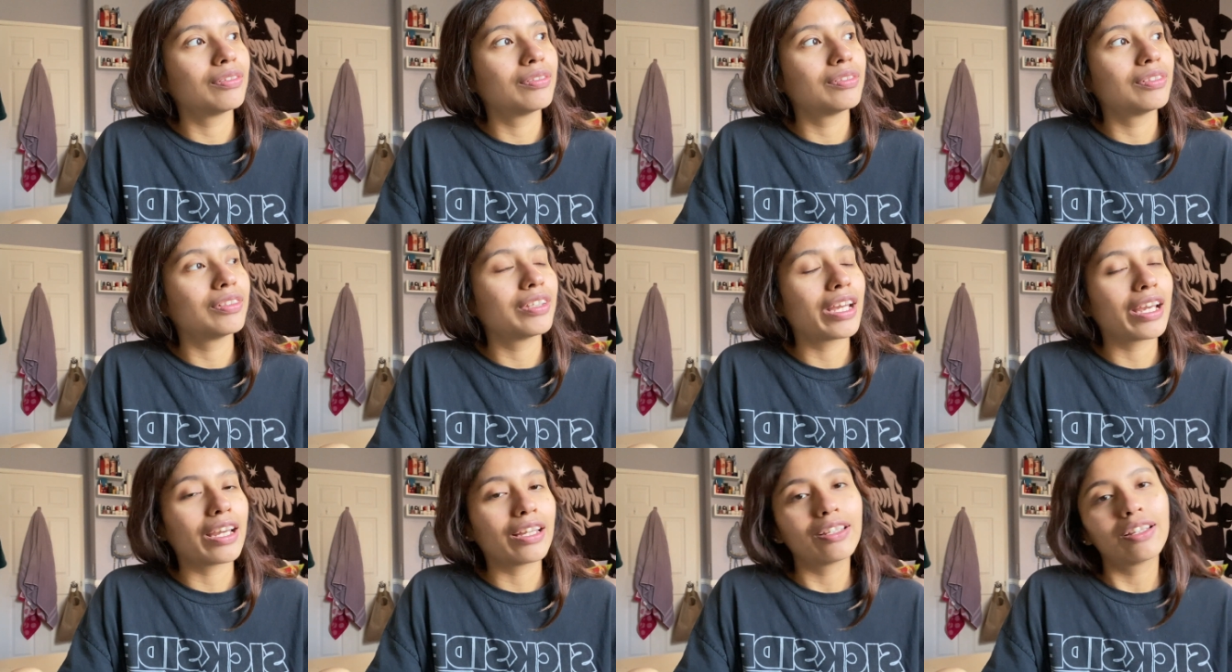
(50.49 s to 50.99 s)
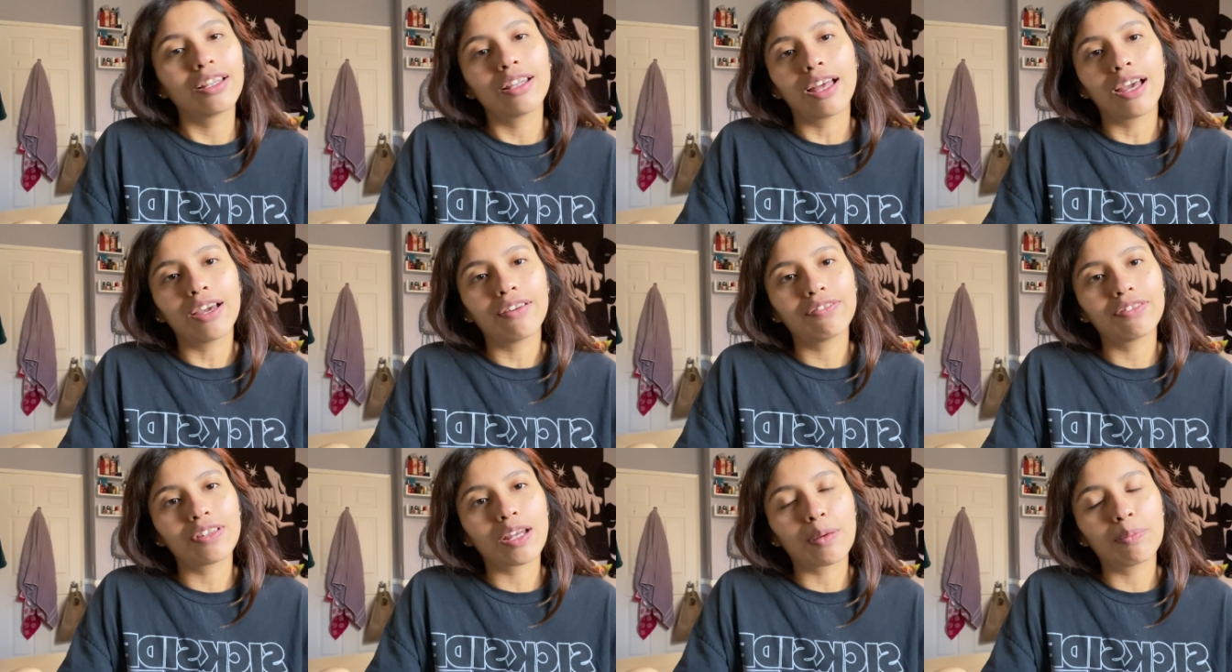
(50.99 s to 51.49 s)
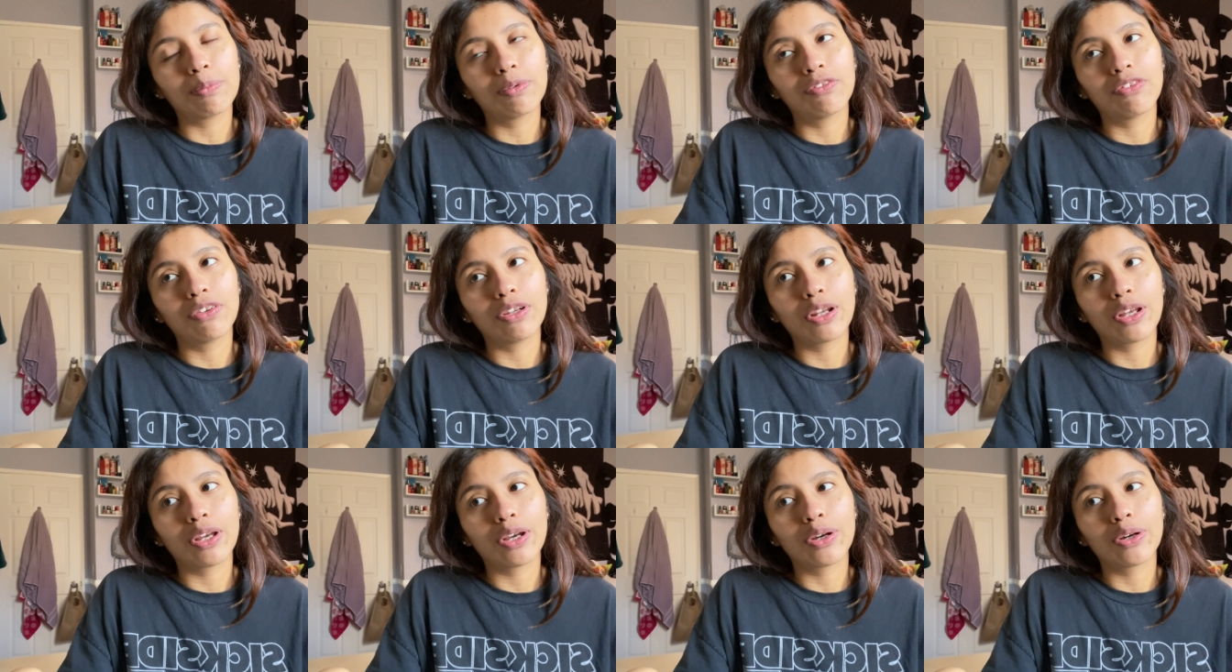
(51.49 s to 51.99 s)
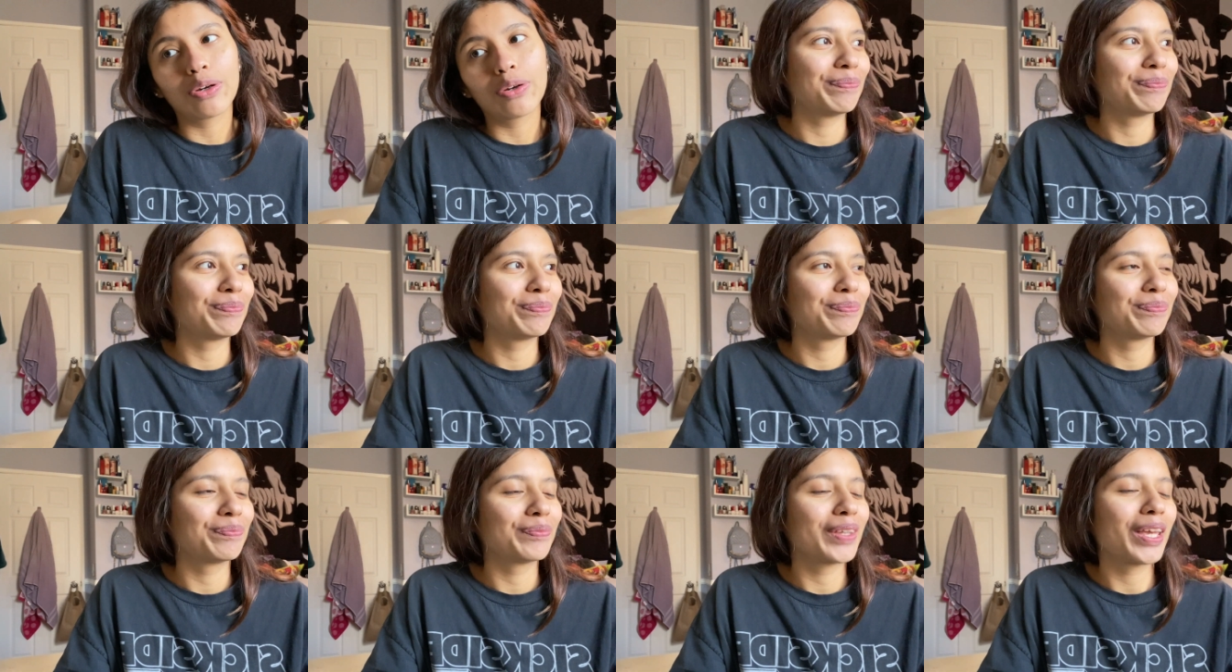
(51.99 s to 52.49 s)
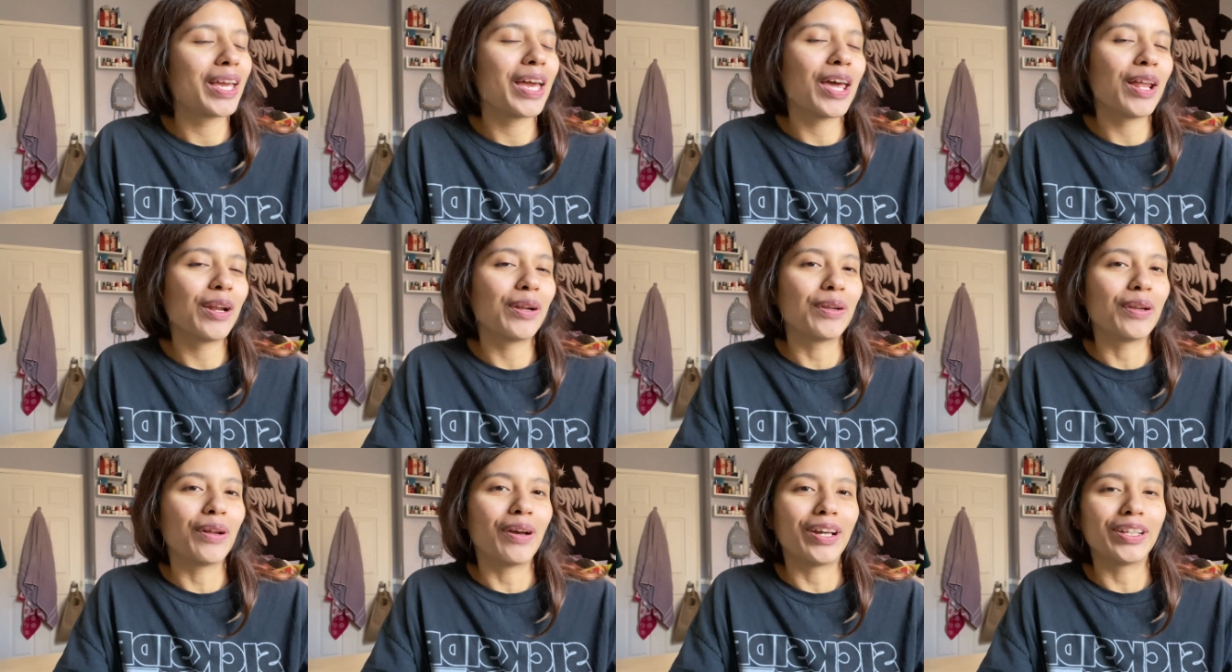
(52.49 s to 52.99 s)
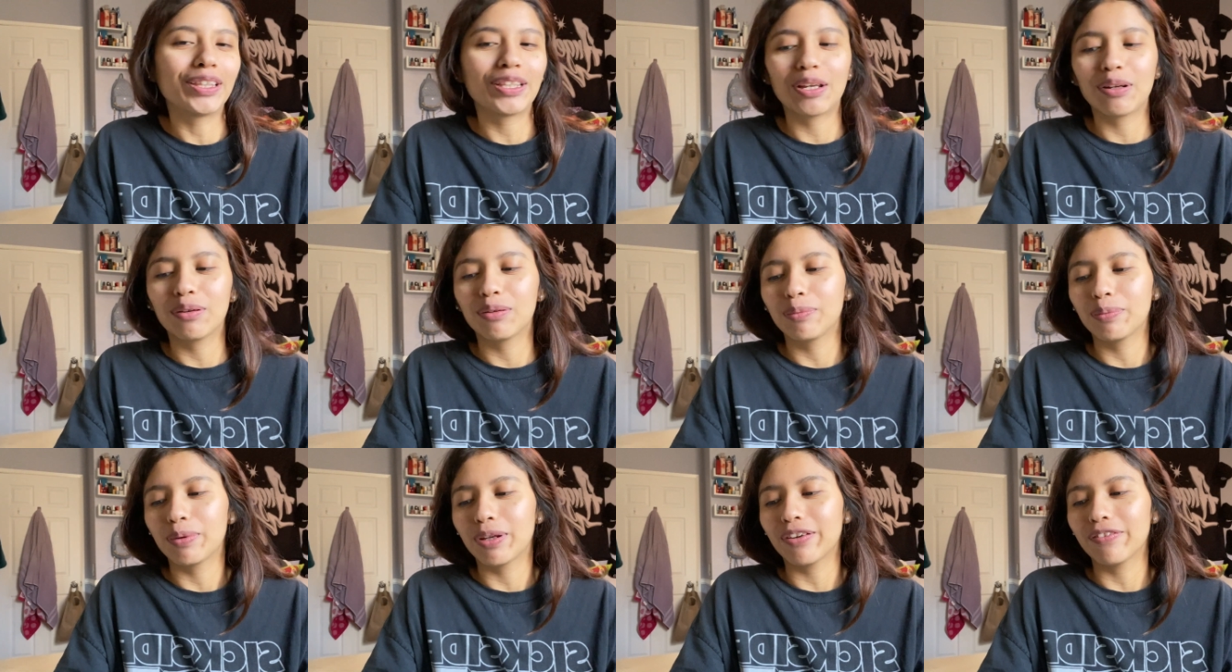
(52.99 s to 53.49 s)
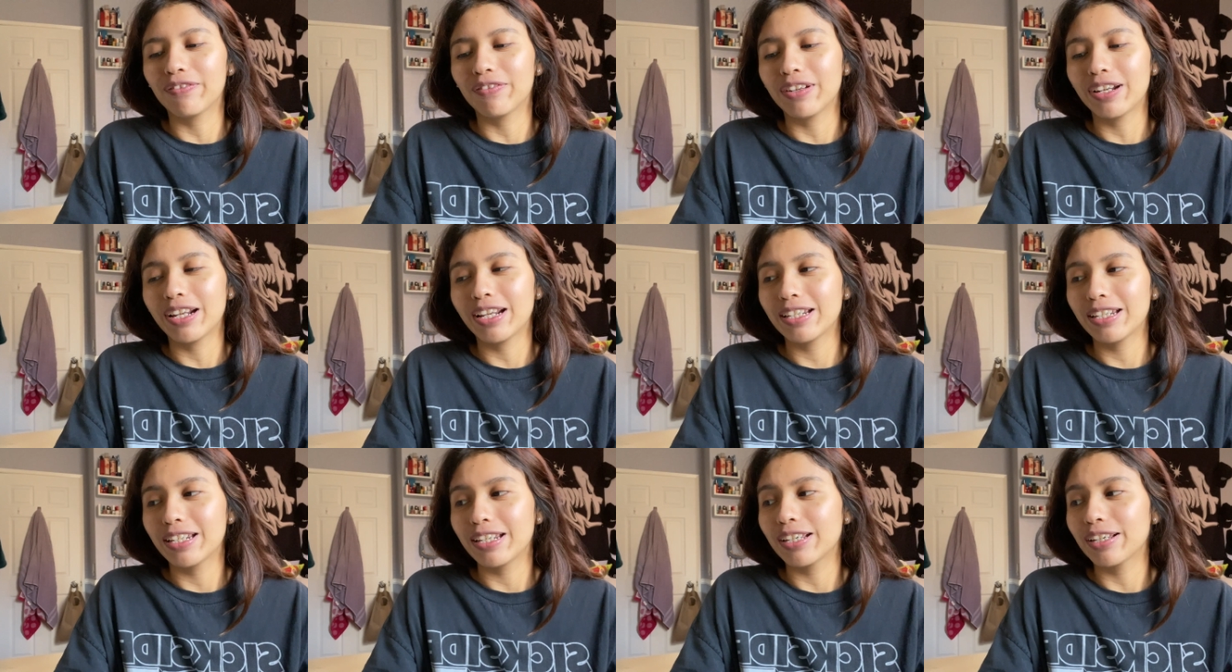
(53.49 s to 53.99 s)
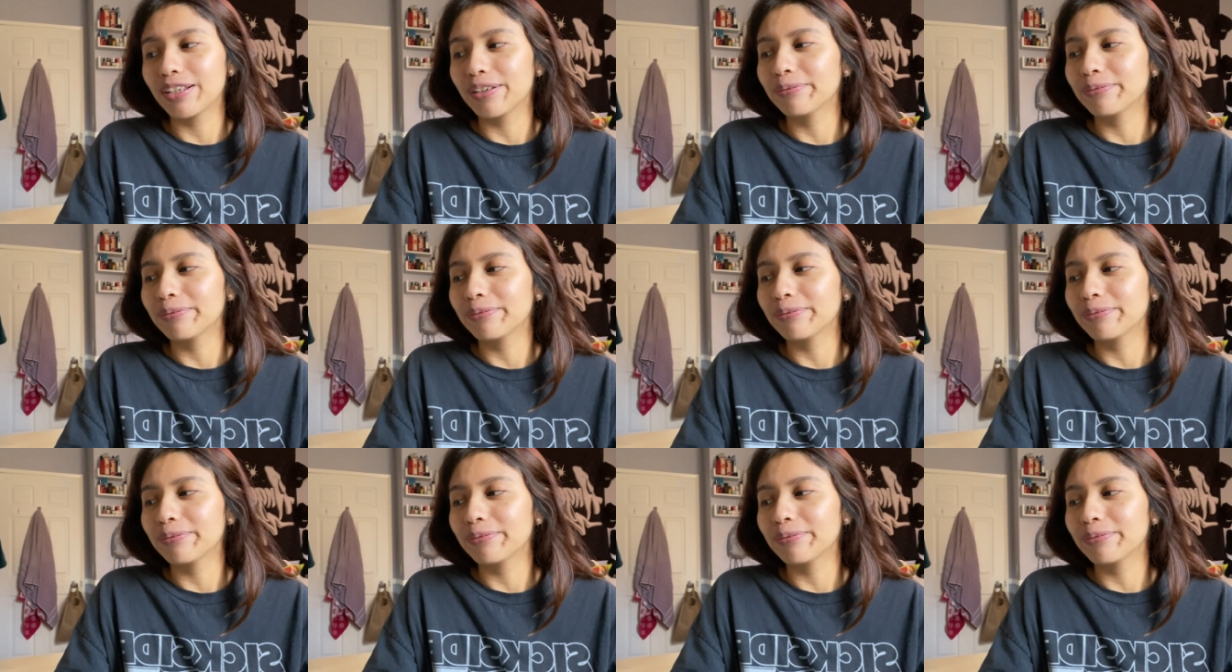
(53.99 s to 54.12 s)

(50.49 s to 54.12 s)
day in the life type of video I don't know. I thought it would be a fun idea.